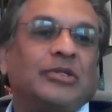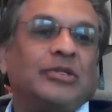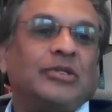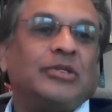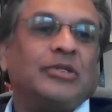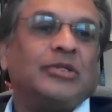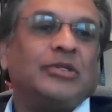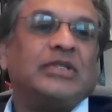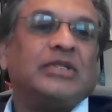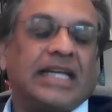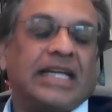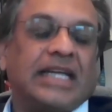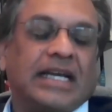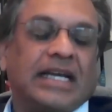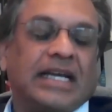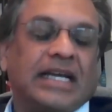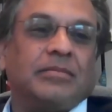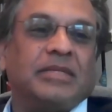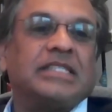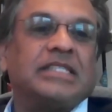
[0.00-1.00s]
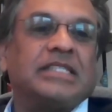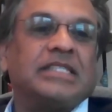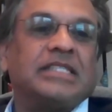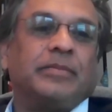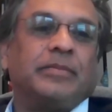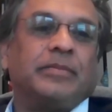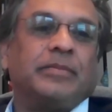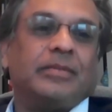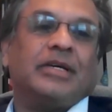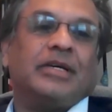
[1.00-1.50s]
As you said,
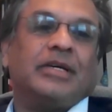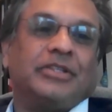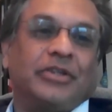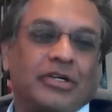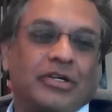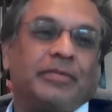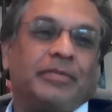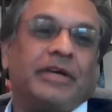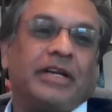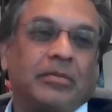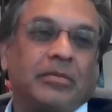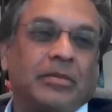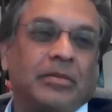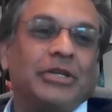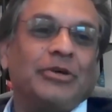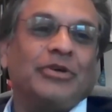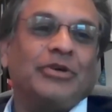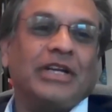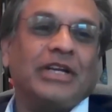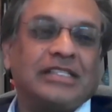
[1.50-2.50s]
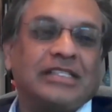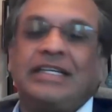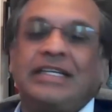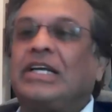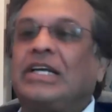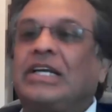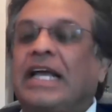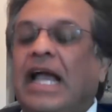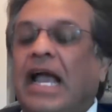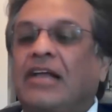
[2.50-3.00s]
Dr. Piramal, you
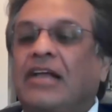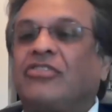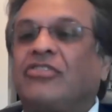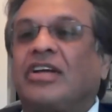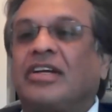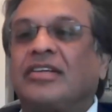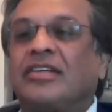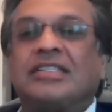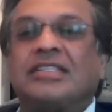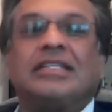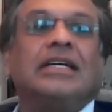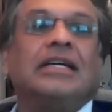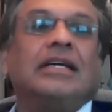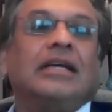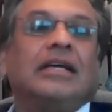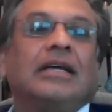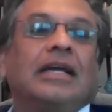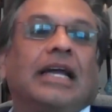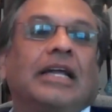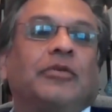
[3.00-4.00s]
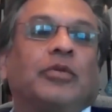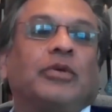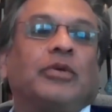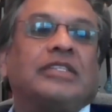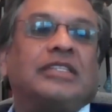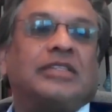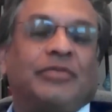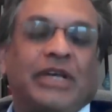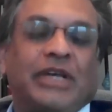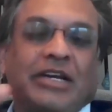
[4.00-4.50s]
did catch us.
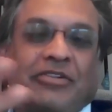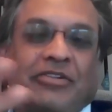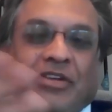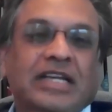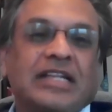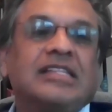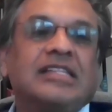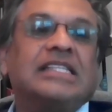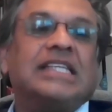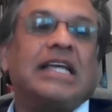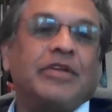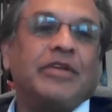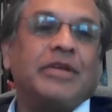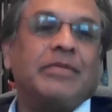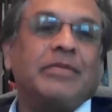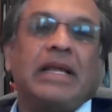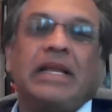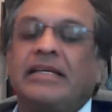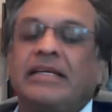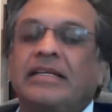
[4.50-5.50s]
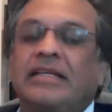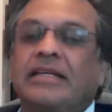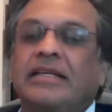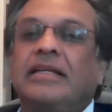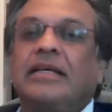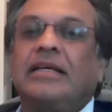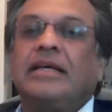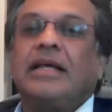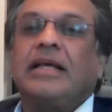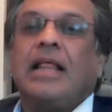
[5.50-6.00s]
We had written 7
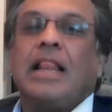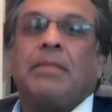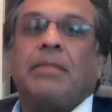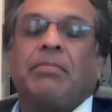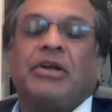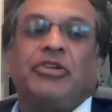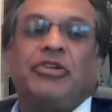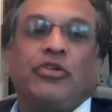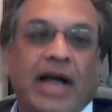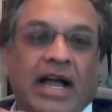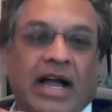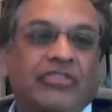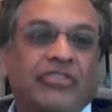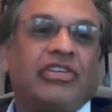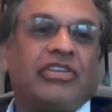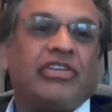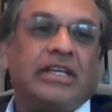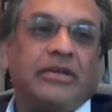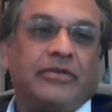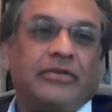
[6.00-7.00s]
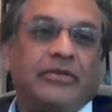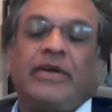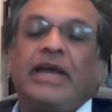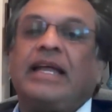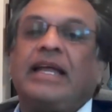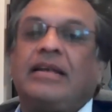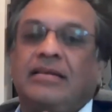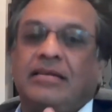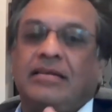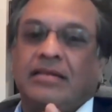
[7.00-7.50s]
million, but you've actually
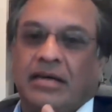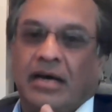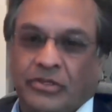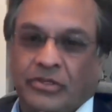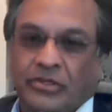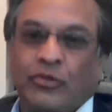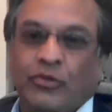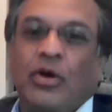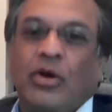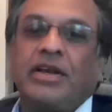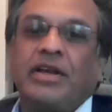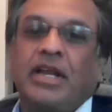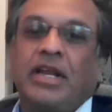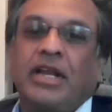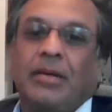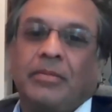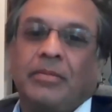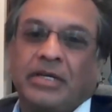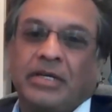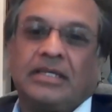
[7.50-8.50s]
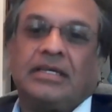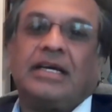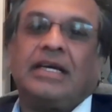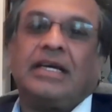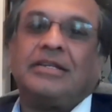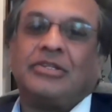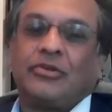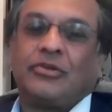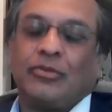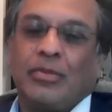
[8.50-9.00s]
fed through
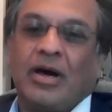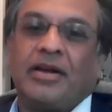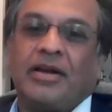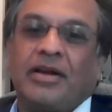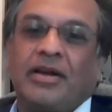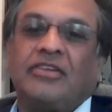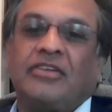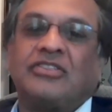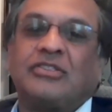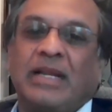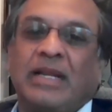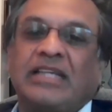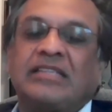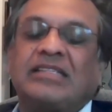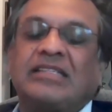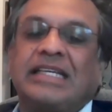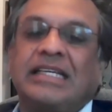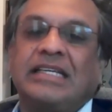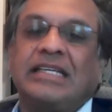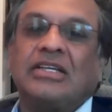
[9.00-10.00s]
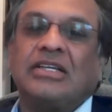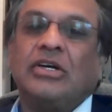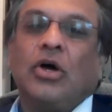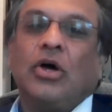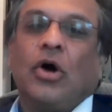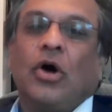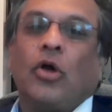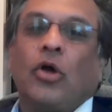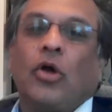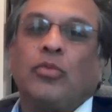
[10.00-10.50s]
Annamrita and through Maharaj's blessings
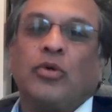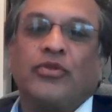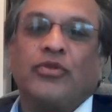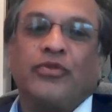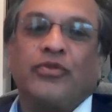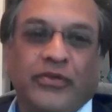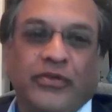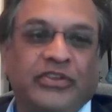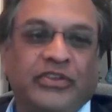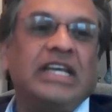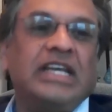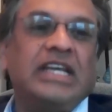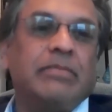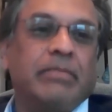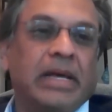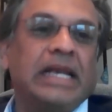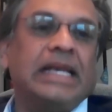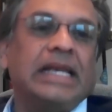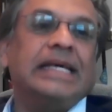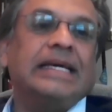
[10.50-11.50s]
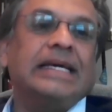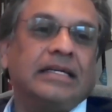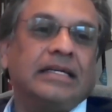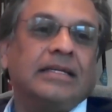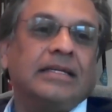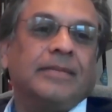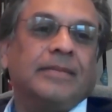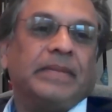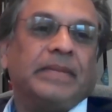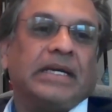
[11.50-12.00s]
almost 15
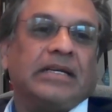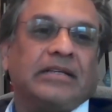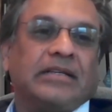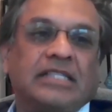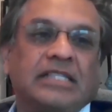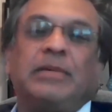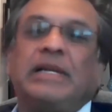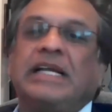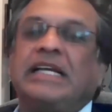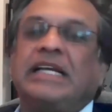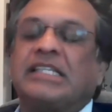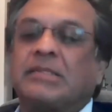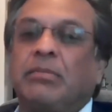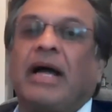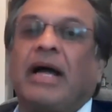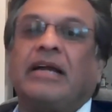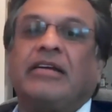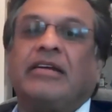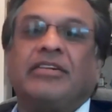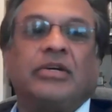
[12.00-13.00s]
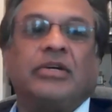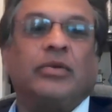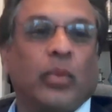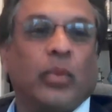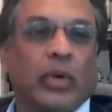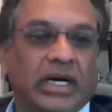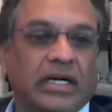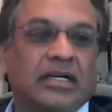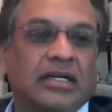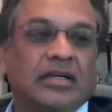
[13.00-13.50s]
million displaced
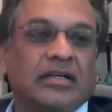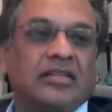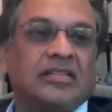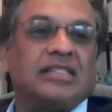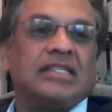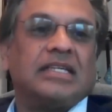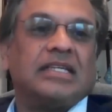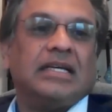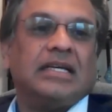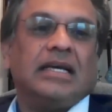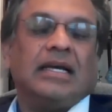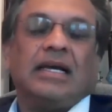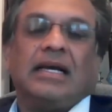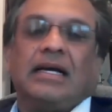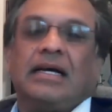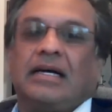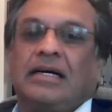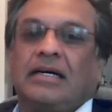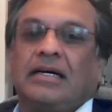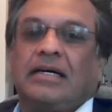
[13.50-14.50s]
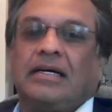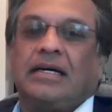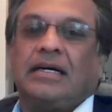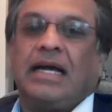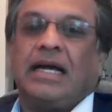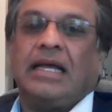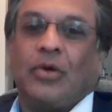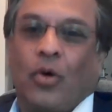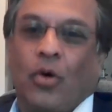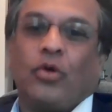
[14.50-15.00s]
migrant workers.
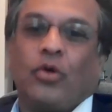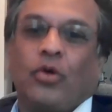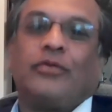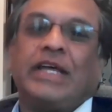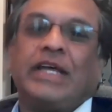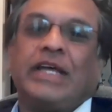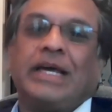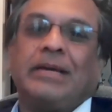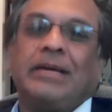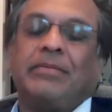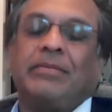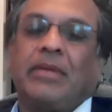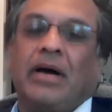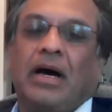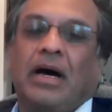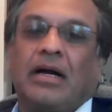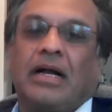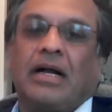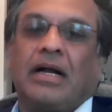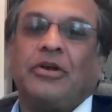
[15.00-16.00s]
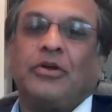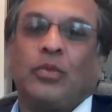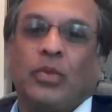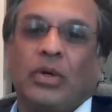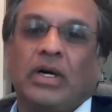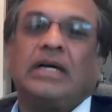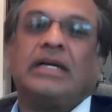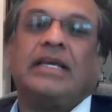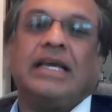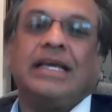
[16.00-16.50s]
And all of them are kind of
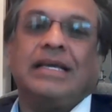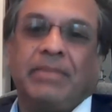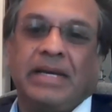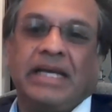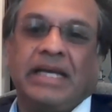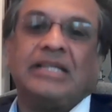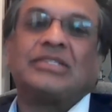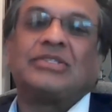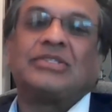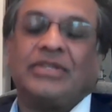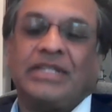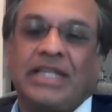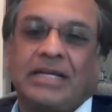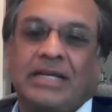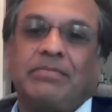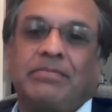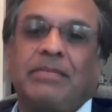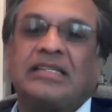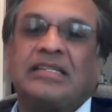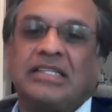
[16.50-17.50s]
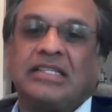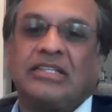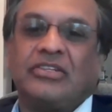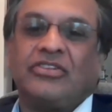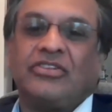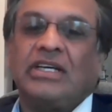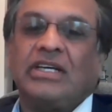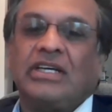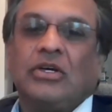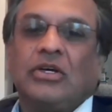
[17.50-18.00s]
working based on that
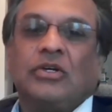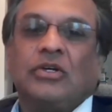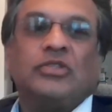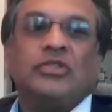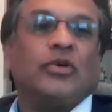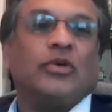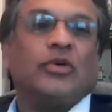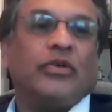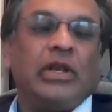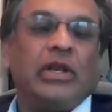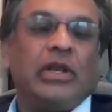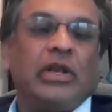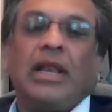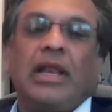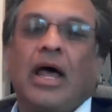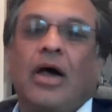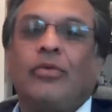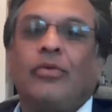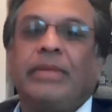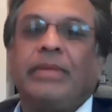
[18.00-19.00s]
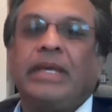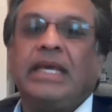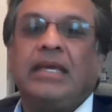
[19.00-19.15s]
message. So if you'll allow